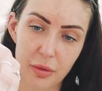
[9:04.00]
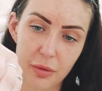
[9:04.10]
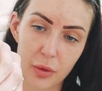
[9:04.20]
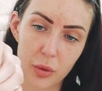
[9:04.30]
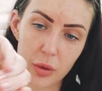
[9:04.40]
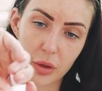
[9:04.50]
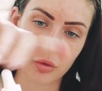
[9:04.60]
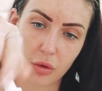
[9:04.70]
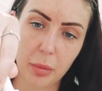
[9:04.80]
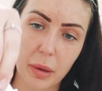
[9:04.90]
a full
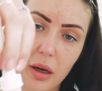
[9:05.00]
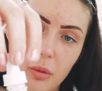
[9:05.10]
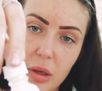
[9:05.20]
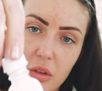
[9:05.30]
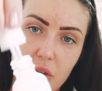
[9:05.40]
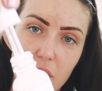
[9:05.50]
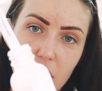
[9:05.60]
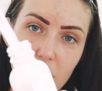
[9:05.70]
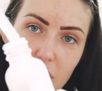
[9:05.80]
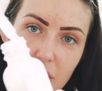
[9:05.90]
dropper, which you
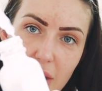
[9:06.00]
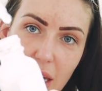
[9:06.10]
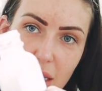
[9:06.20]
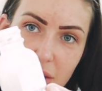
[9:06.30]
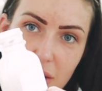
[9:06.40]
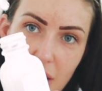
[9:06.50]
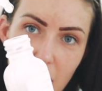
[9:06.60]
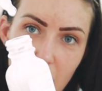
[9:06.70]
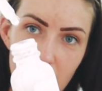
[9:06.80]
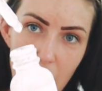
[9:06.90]
can just get
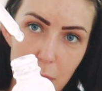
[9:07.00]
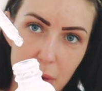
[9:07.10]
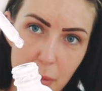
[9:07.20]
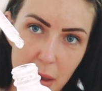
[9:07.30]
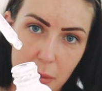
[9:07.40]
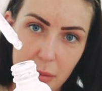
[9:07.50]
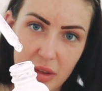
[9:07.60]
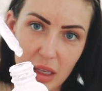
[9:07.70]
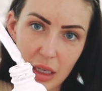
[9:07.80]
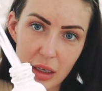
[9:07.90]
a couple of
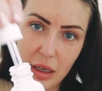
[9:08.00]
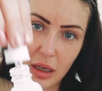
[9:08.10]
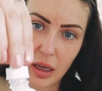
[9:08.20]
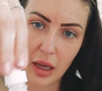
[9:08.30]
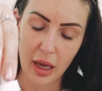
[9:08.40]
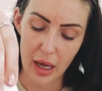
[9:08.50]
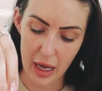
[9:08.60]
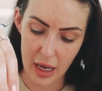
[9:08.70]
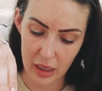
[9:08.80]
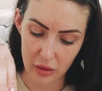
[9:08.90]
pumps in.
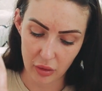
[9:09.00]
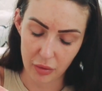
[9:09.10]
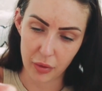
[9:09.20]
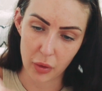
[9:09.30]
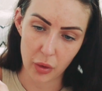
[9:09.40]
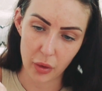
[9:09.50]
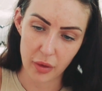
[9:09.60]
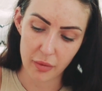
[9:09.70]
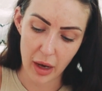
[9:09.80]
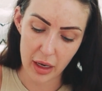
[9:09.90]
And for
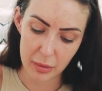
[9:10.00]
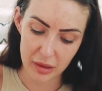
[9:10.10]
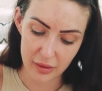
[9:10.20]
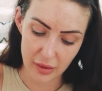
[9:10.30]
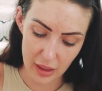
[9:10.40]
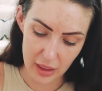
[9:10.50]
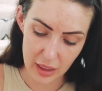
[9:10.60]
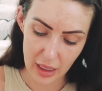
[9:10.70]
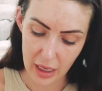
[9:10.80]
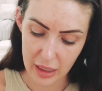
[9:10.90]
the vitamin
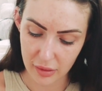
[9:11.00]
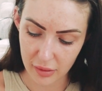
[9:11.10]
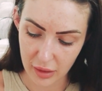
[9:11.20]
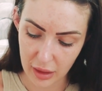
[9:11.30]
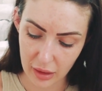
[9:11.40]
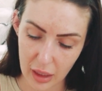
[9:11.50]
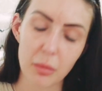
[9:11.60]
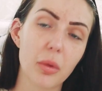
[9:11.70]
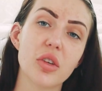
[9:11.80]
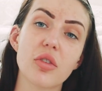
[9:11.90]
C and zinc
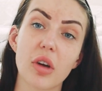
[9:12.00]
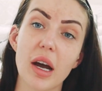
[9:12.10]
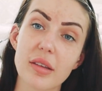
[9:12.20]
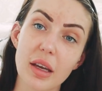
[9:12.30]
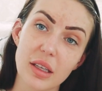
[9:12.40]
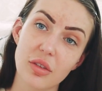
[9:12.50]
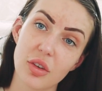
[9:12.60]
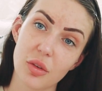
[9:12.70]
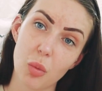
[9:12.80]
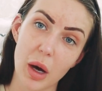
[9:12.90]
and moisturizer, it's
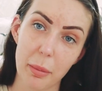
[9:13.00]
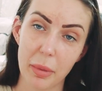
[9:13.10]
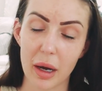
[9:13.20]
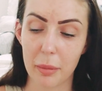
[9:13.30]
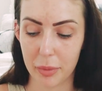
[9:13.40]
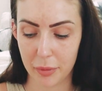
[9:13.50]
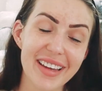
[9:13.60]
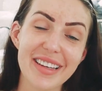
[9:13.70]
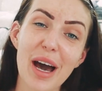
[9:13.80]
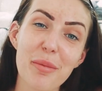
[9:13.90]
just 1 pump.
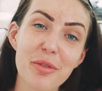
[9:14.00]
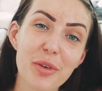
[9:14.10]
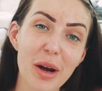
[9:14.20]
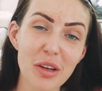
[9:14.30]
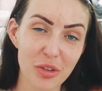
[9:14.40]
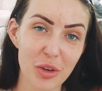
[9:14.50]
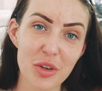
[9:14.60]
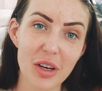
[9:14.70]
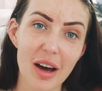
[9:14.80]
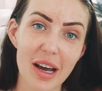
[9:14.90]
Now, before I show
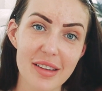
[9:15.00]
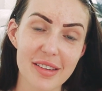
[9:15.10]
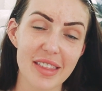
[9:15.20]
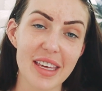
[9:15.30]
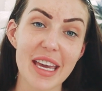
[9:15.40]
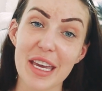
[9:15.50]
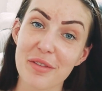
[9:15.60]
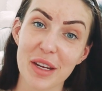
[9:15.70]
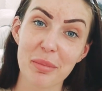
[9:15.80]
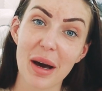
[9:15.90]
you guys the
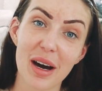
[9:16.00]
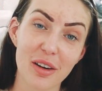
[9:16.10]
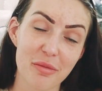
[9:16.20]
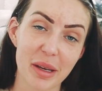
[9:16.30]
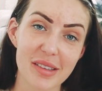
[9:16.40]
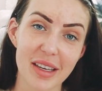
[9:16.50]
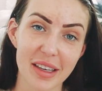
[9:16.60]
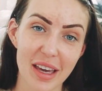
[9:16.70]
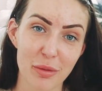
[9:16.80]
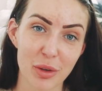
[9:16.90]
evening part of my
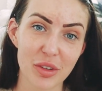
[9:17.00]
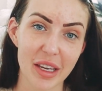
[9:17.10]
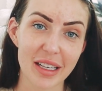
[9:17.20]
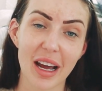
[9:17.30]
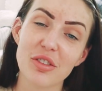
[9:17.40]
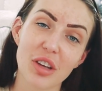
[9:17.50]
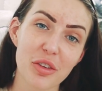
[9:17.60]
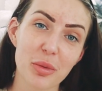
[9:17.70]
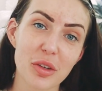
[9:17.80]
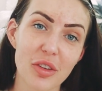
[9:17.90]
skincare routine, I
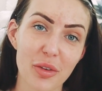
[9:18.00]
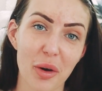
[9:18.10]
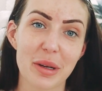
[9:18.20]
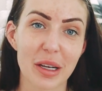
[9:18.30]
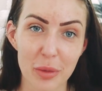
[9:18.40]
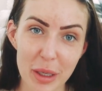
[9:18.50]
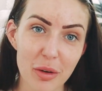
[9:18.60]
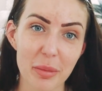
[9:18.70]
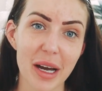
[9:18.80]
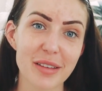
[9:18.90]
just wanted to throw in a quick
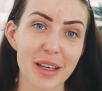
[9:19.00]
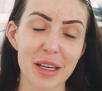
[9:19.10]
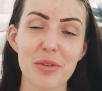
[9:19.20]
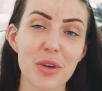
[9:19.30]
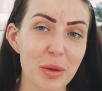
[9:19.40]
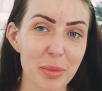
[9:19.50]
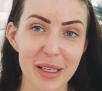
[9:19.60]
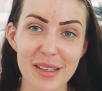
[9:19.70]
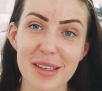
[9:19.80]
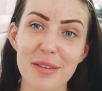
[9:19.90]
reminder, if you could
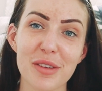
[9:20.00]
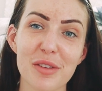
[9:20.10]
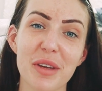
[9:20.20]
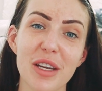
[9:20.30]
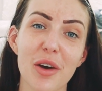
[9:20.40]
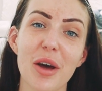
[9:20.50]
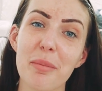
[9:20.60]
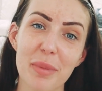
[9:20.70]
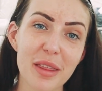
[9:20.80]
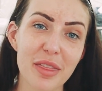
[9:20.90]
please give this video
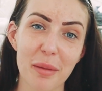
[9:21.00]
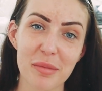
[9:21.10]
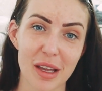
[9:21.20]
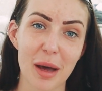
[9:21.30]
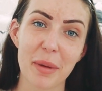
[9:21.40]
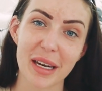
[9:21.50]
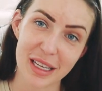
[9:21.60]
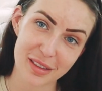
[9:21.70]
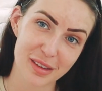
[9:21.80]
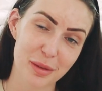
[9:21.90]
a big thumbs up and
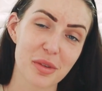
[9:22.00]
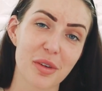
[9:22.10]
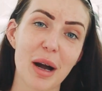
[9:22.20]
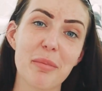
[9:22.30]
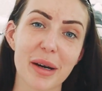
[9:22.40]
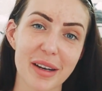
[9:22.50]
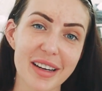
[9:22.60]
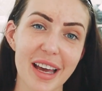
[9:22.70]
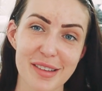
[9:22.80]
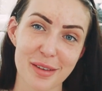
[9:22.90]
hit the subscribe
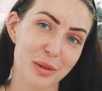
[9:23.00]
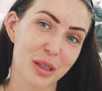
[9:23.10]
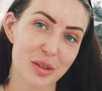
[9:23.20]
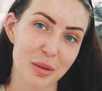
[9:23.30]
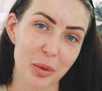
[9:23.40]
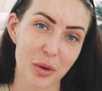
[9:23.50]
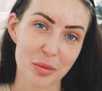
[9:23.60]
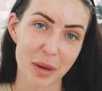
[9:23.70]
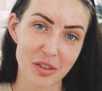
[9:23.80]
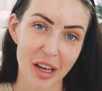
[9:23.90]
button, as it really
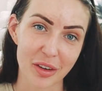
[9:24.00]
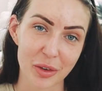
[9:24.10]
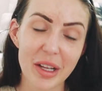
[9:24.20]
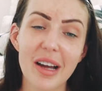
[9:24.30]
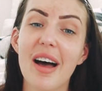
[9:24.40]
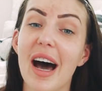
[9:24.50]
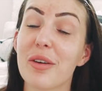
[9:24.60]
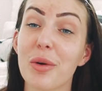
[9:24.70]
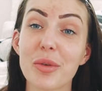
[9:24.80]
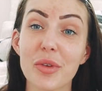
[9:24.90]
supports my channel.
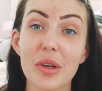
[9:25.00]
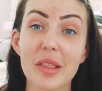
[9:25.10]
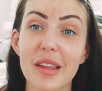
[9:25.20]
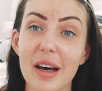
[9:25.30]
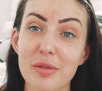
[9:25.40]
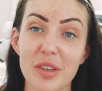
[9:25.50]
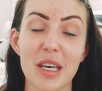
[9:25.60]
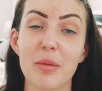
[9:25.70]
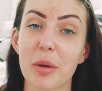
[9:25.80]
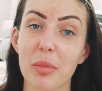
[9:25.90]
I'd also love to
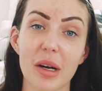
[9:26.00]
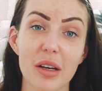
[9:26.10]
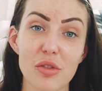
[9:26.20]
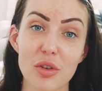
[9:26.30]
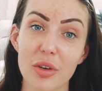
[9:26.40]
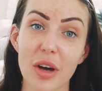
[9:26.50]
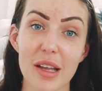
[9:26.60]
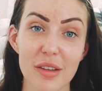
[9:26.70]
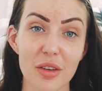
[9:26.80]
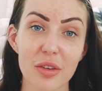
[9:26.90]
hear what products you
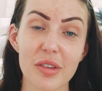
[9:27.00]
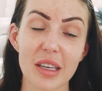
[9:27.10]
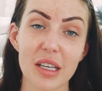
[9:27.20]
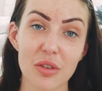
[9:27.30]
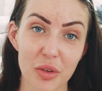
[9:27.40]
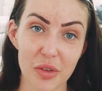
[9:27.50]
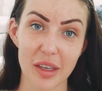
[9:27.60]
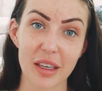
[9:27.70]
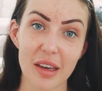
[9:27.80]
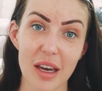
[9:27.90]
guys are using in your
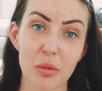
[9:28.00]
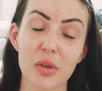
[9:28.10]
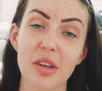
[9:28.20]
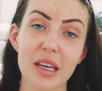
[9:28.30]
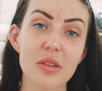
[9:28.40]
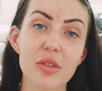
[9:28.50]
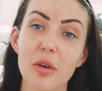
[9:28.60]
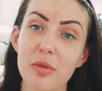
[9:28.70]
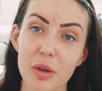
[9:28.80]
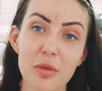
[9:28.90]
skincare routine,
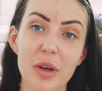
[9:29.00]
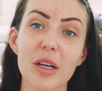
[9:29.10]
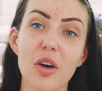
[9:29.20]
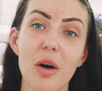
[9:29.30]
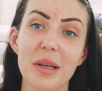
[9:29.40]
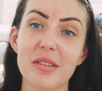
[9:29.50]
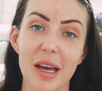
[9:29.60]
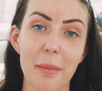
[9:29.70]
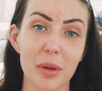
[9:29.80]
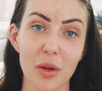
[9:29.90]
so feel free to comment
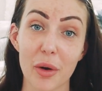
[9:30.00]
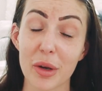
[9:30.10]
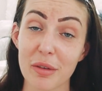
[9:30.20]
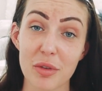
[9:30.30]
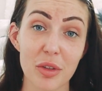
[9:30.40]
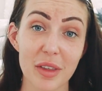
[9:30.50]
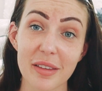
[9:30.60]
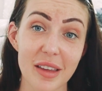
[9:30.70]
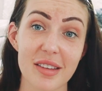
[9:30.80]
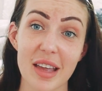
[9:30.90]
down below if you
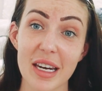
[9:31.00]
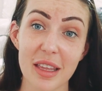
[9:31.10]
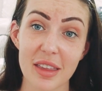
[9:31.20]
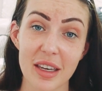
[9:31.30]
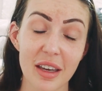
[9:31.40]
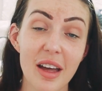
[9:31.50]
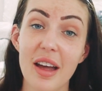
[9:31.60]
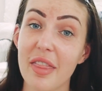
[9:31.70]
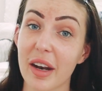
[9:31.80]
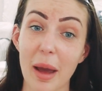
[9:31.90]
think there's anything
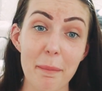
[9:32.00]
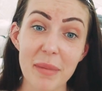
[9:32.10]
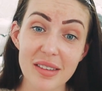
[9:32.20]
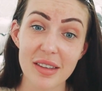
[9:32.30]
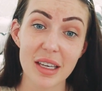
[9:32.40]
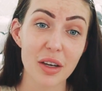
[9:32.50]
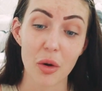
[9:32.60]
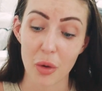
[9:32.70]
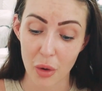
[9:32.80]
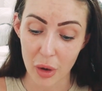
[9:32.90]
that I'm missing,
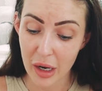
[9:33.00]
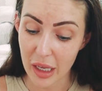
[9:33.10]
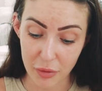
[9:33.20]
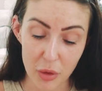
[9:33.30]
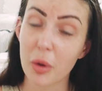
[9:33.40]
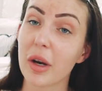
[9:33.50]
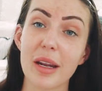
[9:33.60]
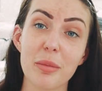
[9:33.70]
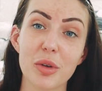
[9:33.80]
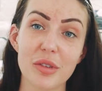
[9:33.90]
or if you want
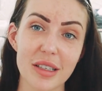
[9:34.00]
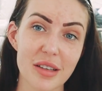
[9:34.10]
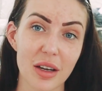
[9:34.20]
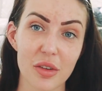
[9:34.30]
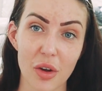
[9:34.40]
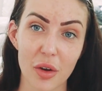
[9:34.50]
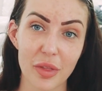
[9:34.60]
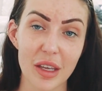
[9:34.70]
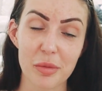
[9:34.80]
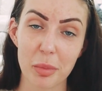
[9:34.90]
any more details
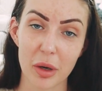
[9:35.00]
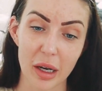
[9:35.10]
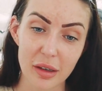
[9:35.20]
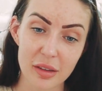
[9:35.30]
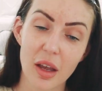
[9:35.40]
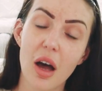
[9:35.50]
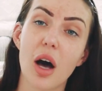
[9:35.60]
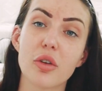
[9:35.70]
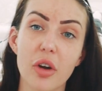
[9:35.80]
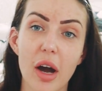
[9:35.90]
on these products.
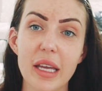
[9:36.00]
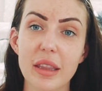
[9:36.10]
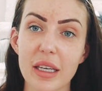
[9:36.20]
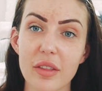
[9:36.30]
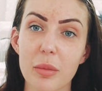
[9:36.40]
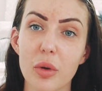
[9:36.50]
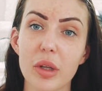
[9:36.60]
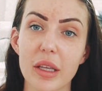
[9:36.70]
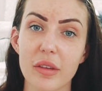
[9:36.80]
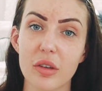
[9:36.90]
I'll try and link them
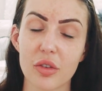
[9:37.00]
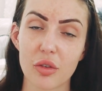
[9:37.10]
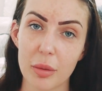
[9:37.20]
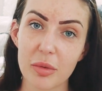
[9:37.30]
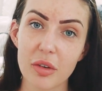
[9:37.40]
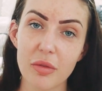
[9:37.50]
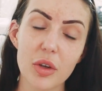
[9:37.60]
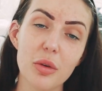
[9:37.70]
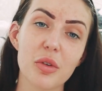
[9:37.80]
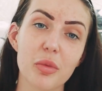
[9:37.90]
all in the description for
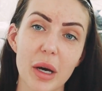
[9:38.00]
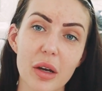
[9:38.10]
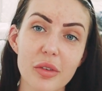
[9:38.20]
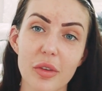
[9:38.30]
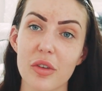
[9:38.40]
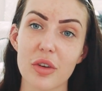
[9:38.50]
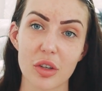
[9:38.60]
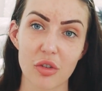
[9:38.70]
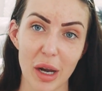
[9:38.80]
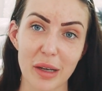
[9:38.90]
you as well, so that you
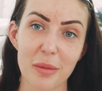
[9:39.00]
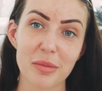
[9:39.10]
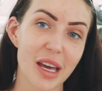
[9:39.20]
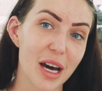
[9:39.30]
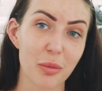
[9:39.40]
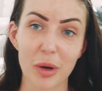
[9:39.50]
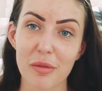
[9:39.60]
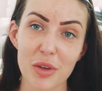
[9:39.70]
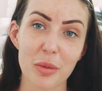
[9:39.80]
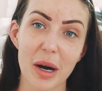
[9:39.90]
can track them down
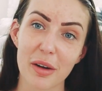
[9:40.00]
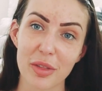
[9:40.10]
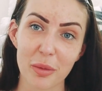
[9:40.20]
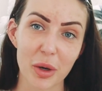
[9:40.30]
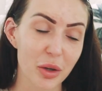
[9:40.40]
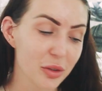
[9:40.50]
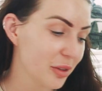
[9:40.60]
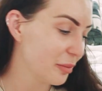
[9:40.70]
wherever you are in the world.